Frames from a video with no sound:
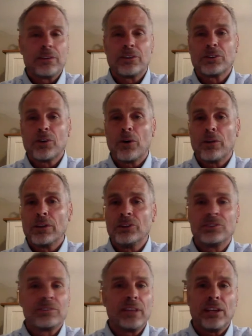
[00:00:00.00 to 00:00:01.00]
there's all
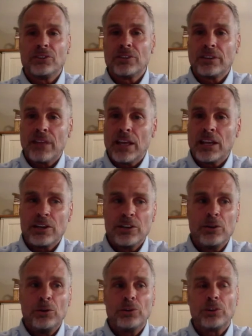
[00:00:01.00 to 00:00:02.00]
these things that they can
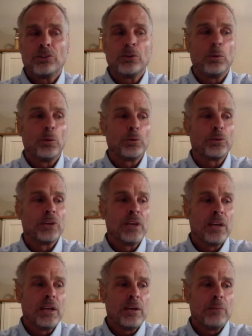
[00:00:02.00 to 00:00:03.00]
use as tools,
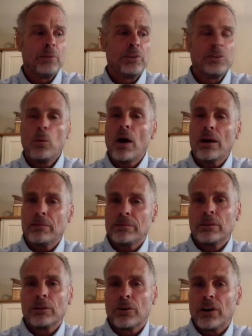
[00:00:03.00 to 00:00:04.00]
but you want them
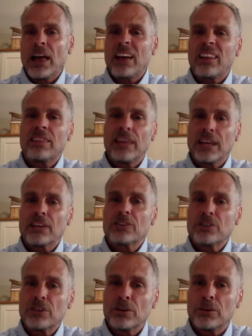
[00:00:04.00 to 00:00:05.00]
to learn how to think
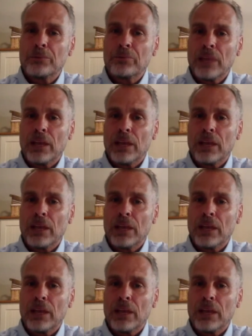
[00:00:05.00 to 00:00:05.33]
too.